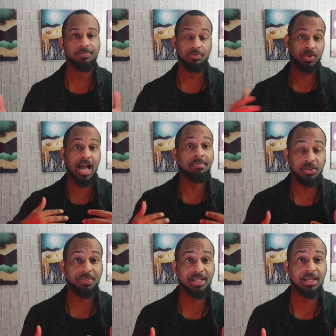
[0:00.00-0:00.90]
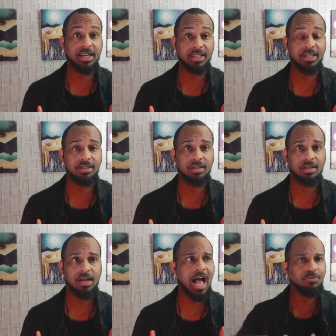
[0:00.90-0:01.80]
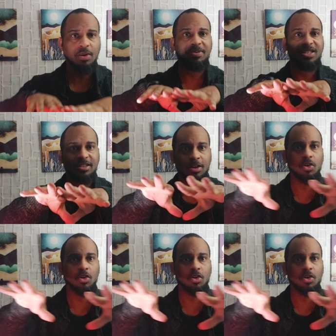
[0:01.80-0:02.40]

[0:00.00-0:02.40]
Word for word: when I'm speaking at least, I represent the